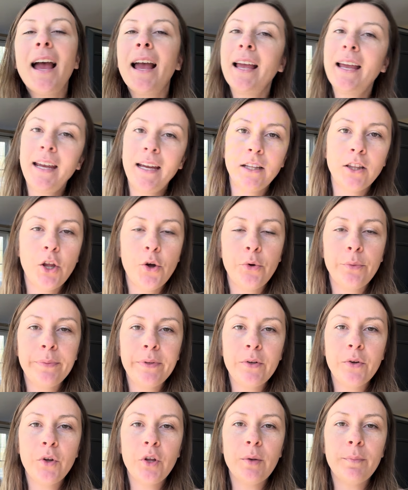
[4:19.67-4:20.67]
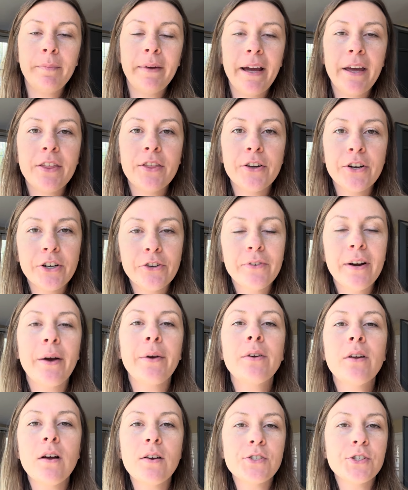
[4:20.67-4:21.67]
And lo and behold, my third
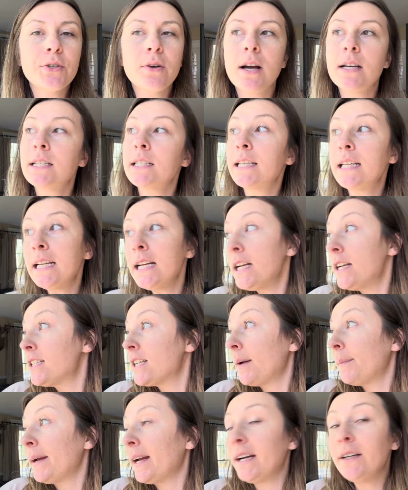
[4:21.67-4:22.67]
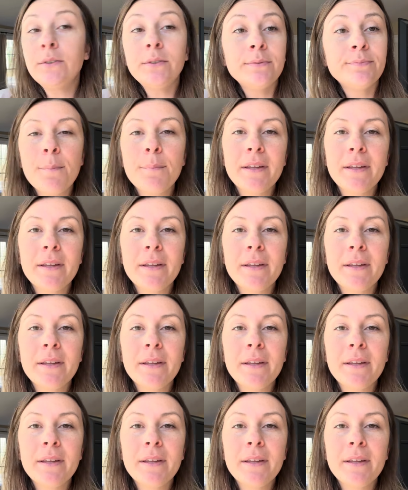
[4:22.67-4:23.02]
round also got deleted somehow.